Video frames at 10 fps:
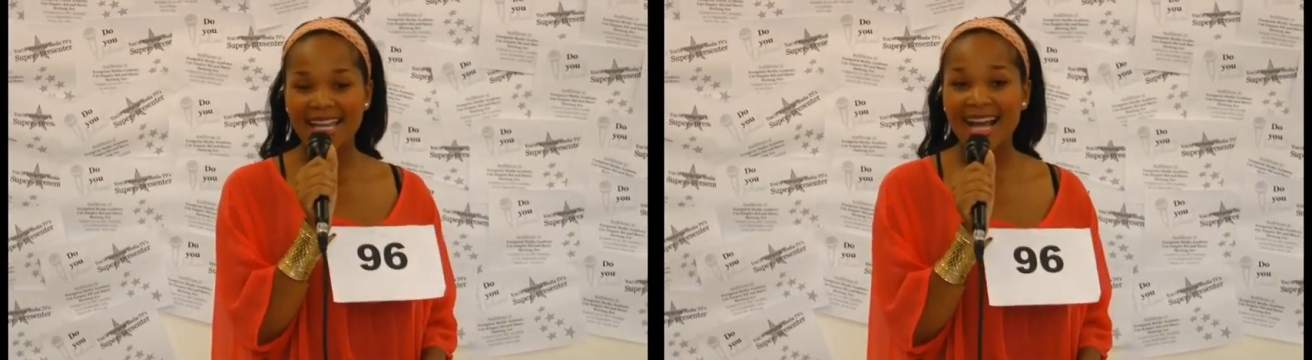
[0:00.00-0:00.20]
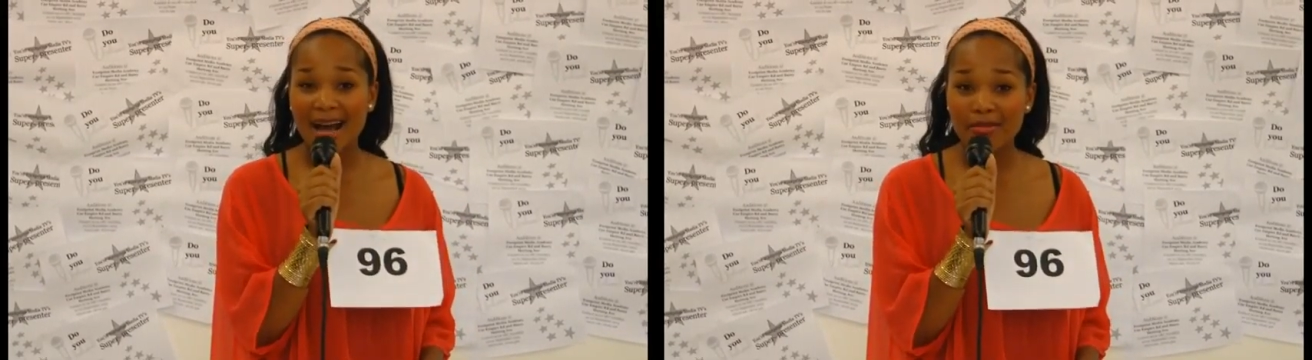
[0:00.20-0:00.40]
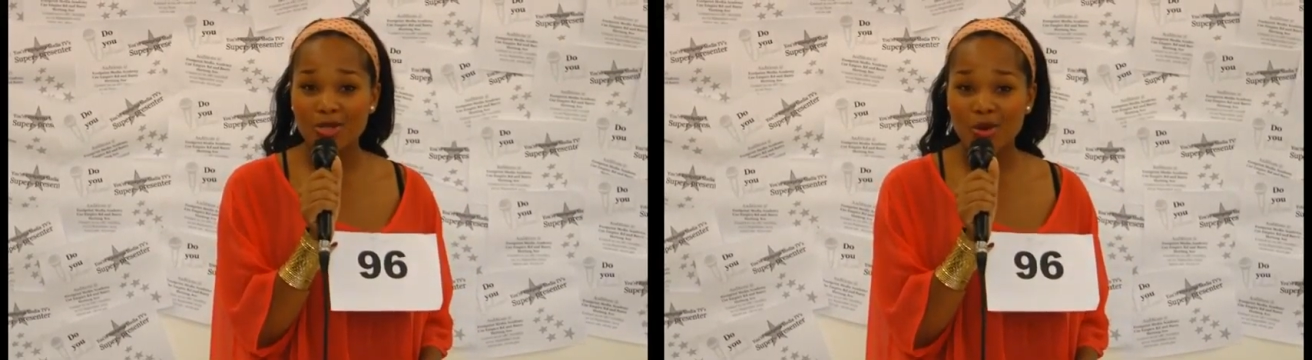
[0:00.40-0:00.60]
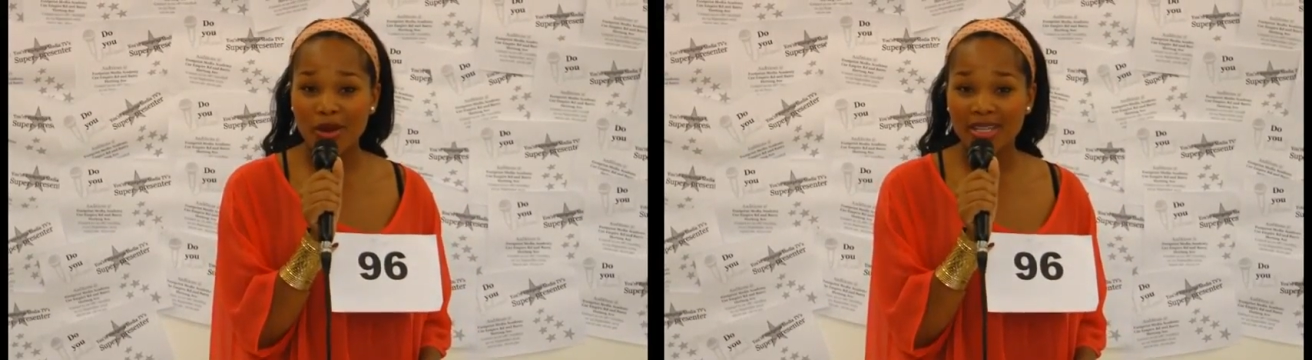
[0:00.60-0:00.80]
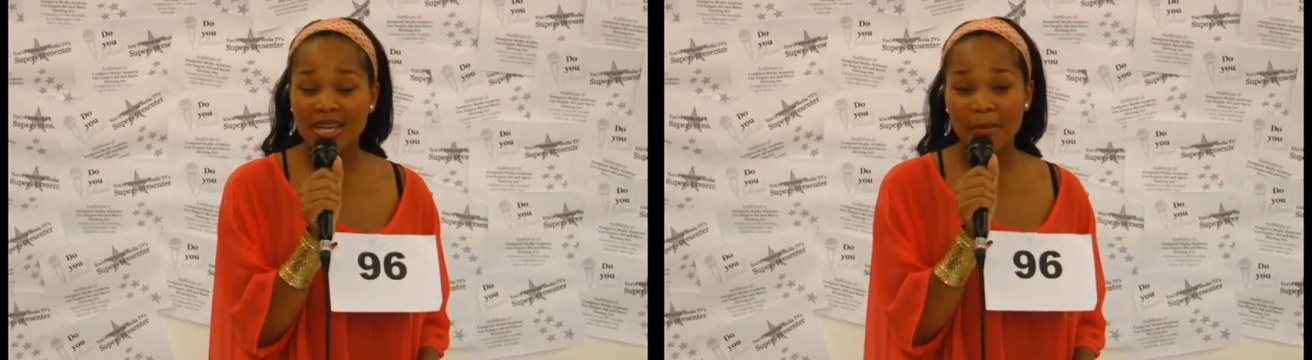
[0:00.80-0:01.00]
and I'm
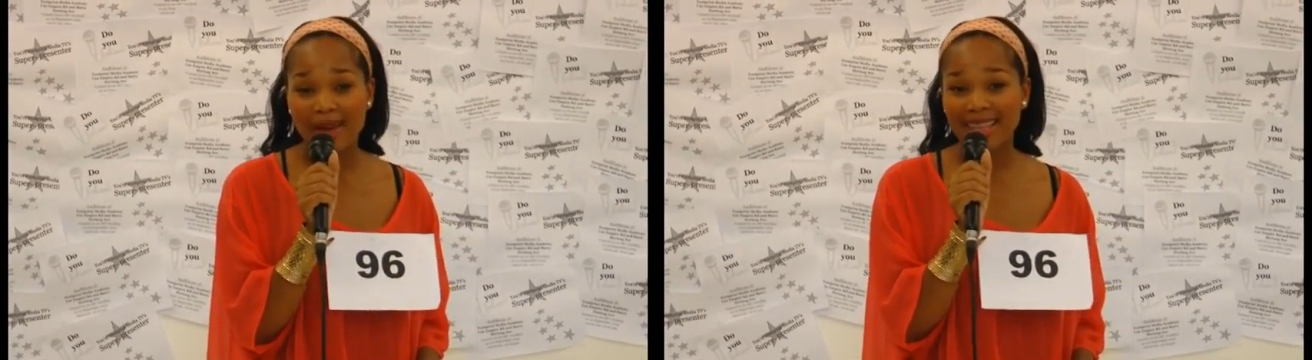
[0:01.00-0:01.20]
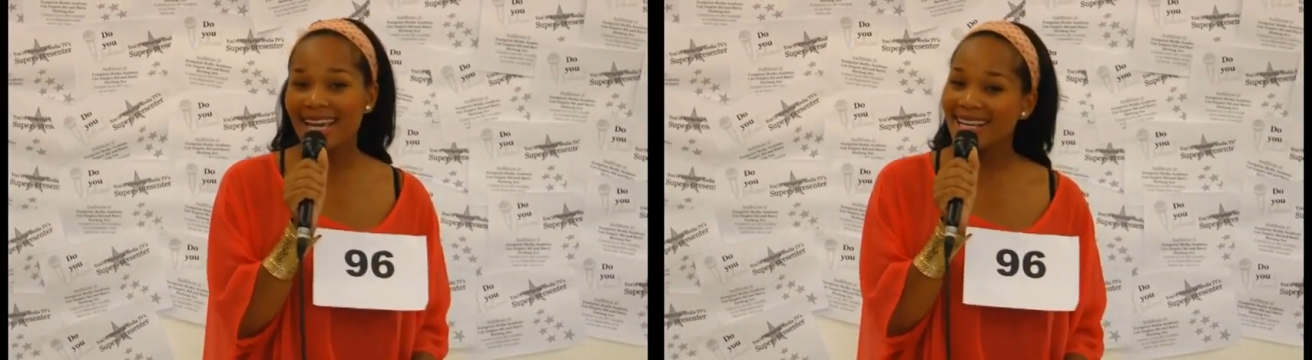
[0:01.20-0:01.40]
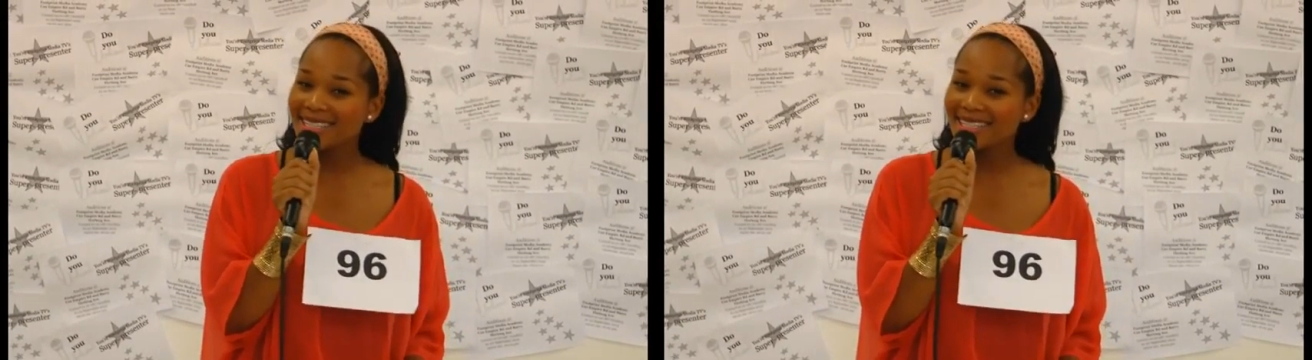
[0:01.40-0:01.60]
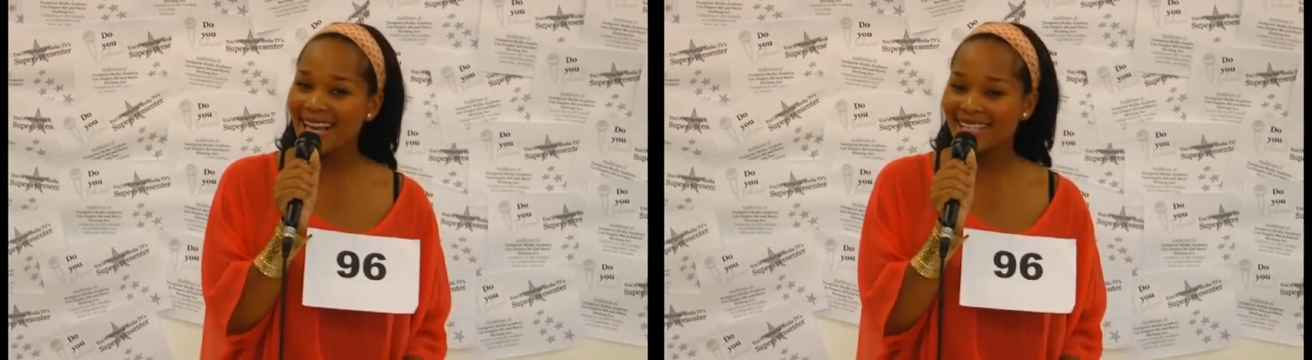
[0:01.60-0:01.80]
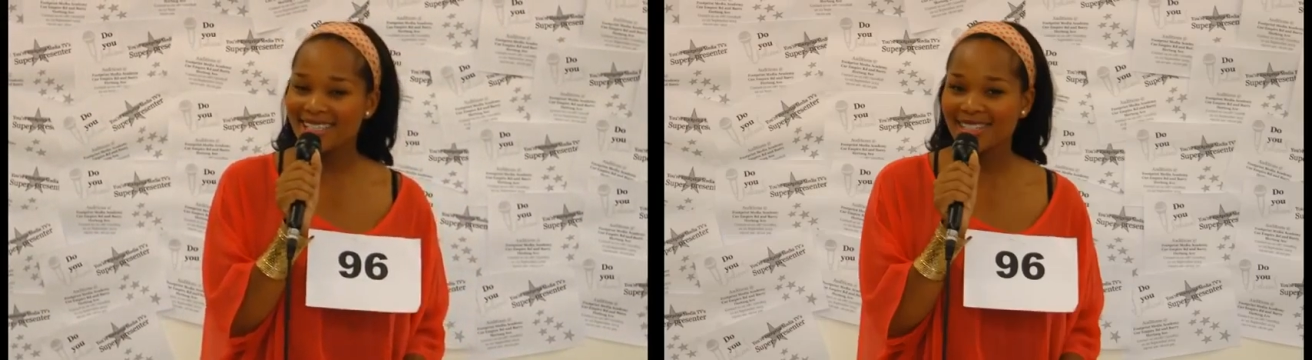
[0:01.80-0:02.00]
joined by the
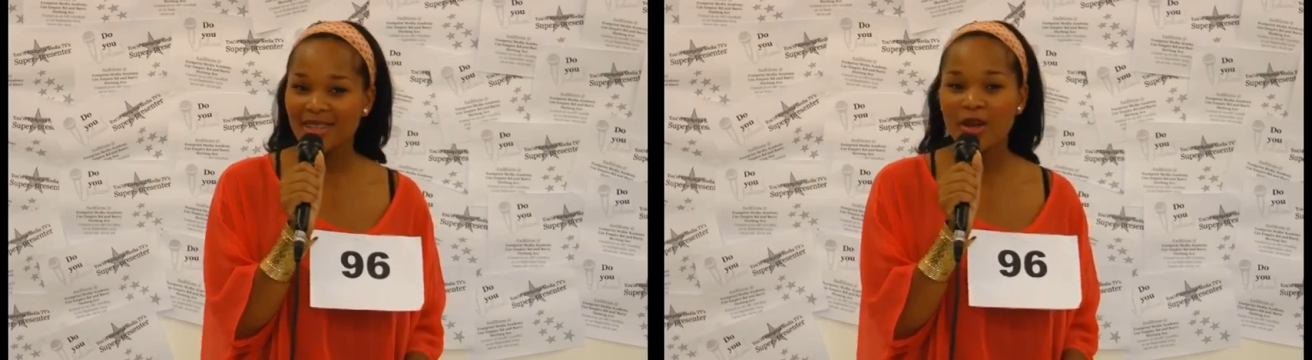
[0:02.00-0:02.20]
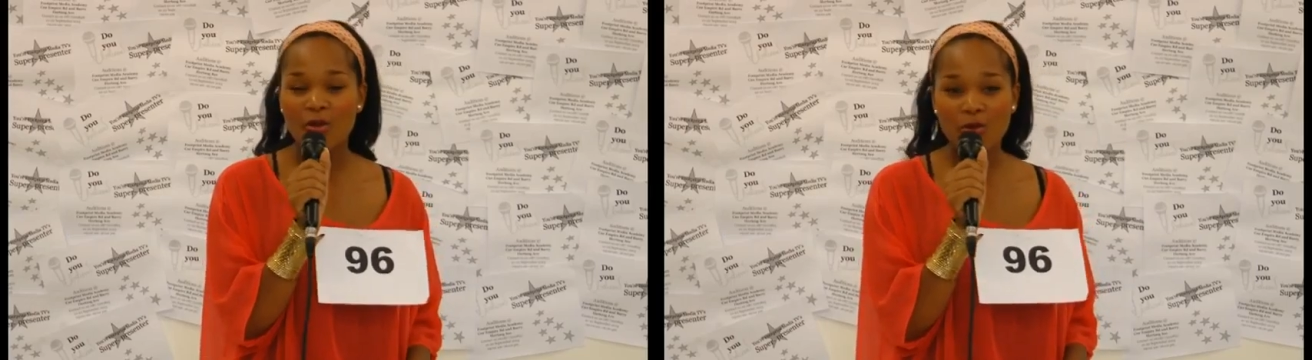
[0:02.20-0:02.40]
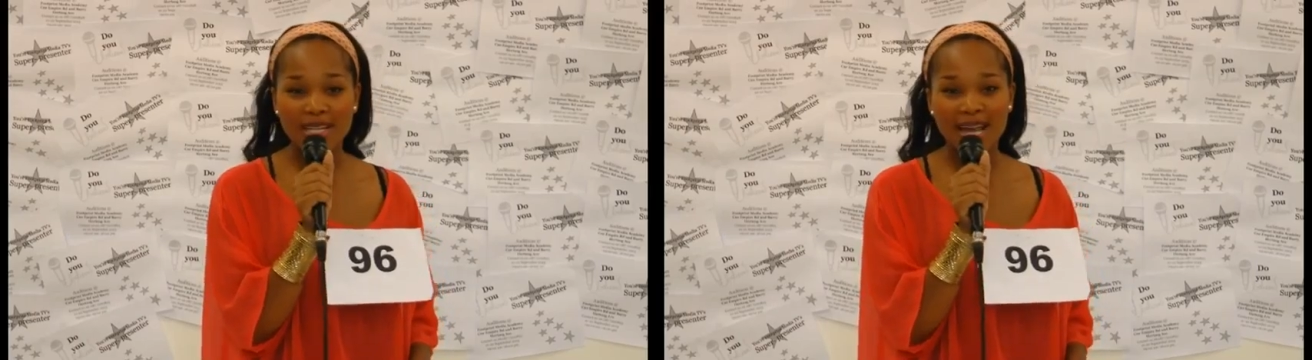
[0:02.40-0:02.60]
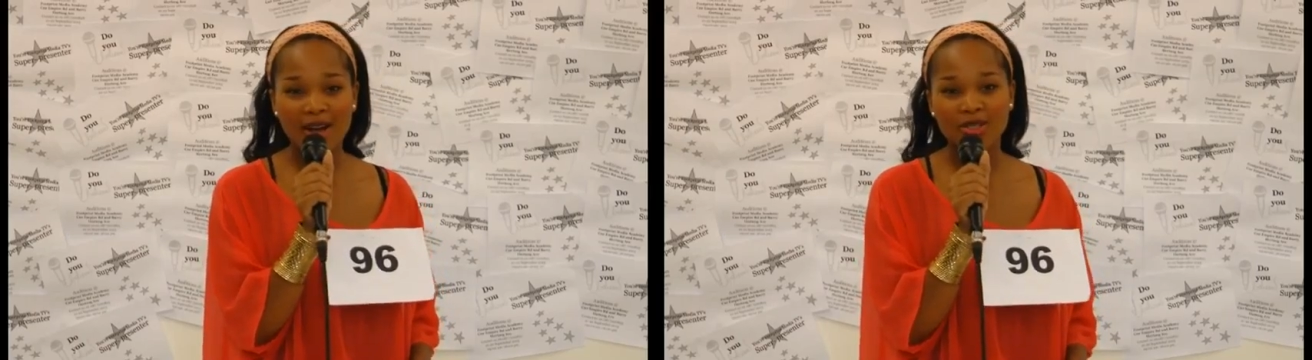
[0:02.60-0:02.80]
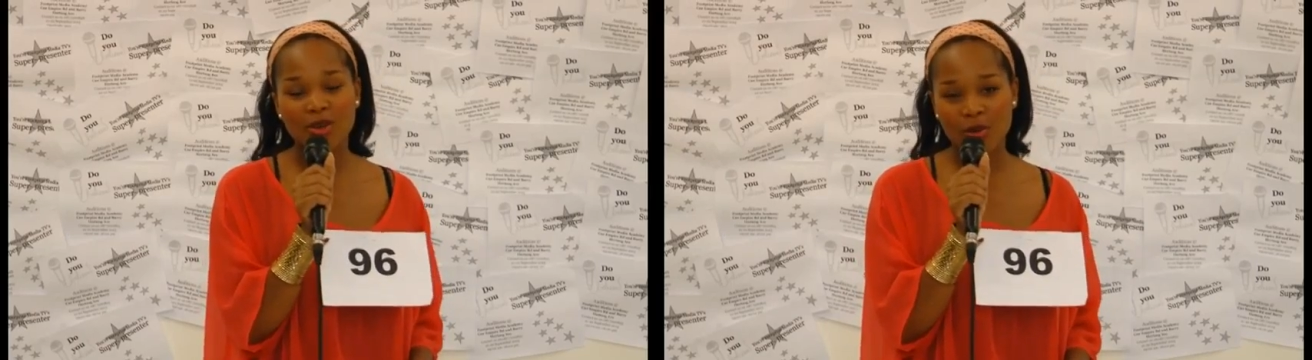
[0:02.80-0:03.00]
international
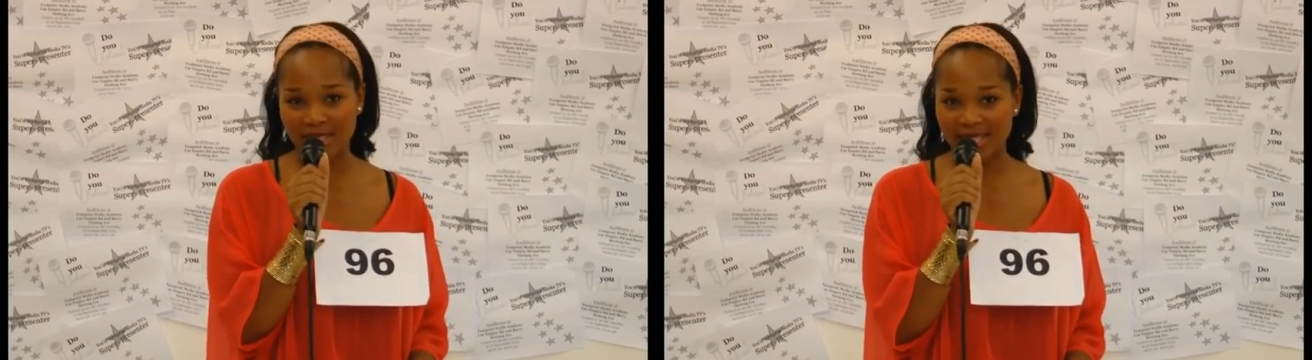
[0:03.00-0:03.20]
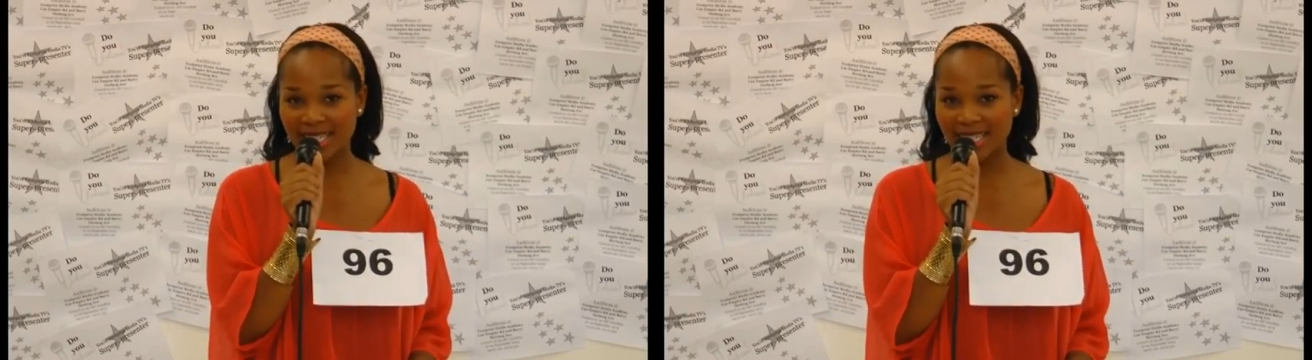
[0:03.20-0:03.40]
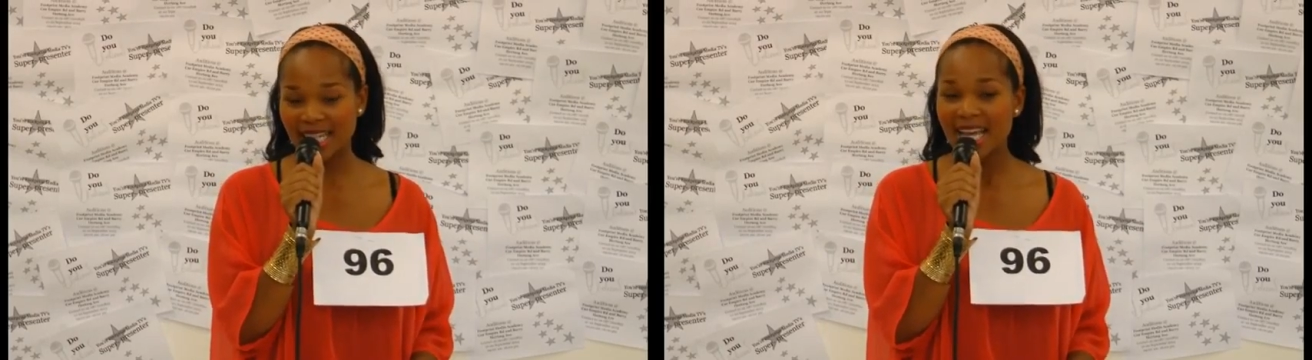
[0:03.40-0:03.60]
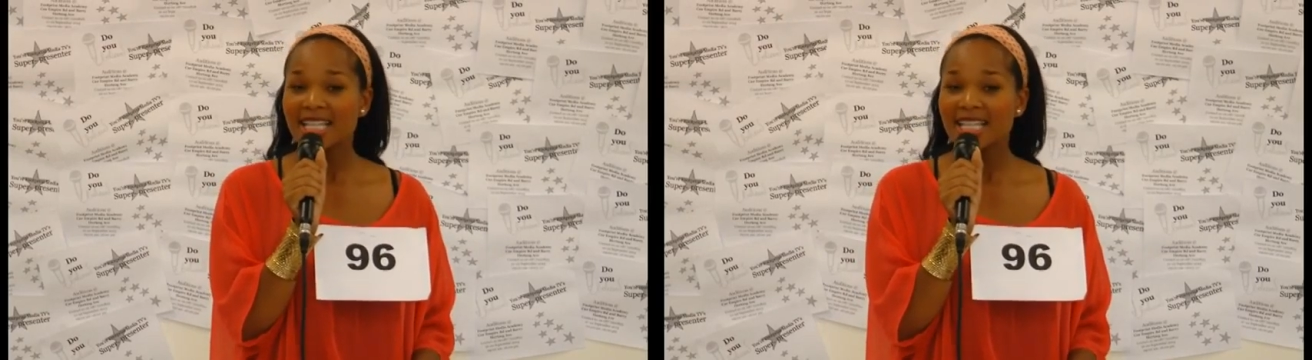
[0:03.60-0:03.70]
renowned Christine.